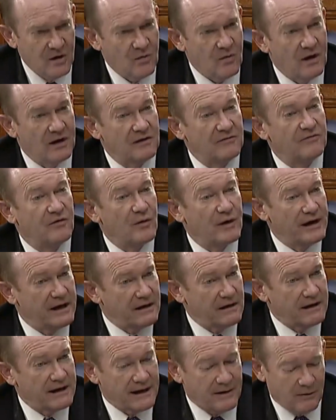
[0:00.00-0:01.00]
while
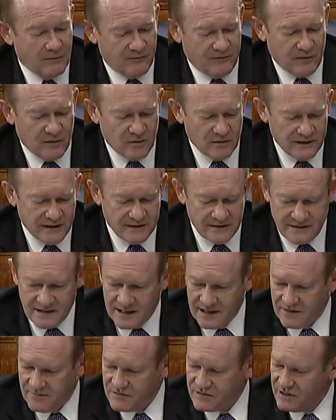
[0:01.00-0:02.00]
avoiding unhelpful
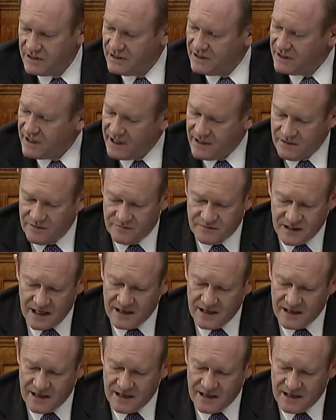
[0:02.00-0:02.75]
incentives. And you've